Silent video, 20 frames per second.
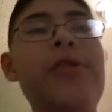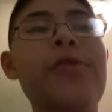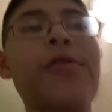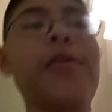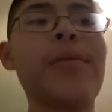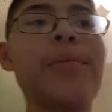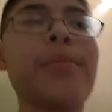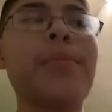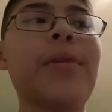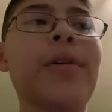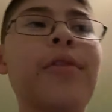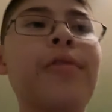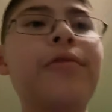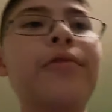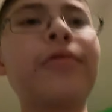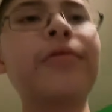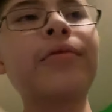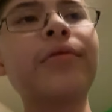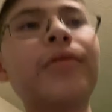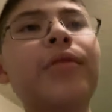from
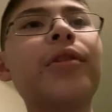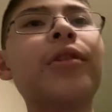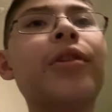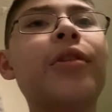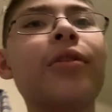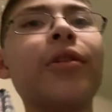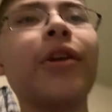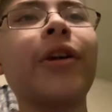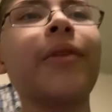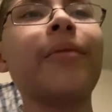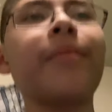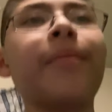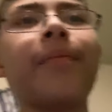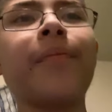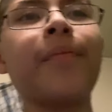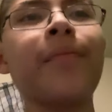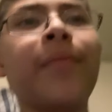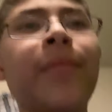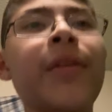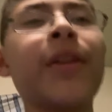both, you know, like,
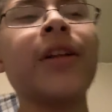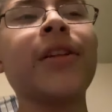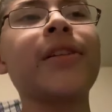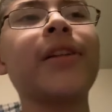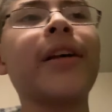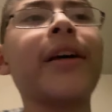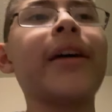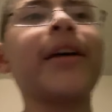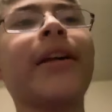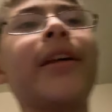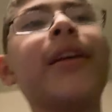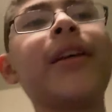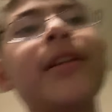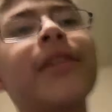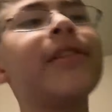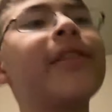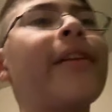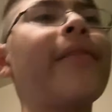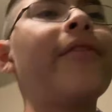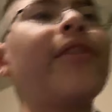let's say I hit
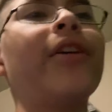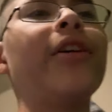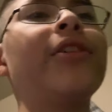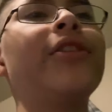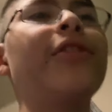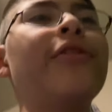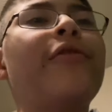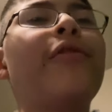700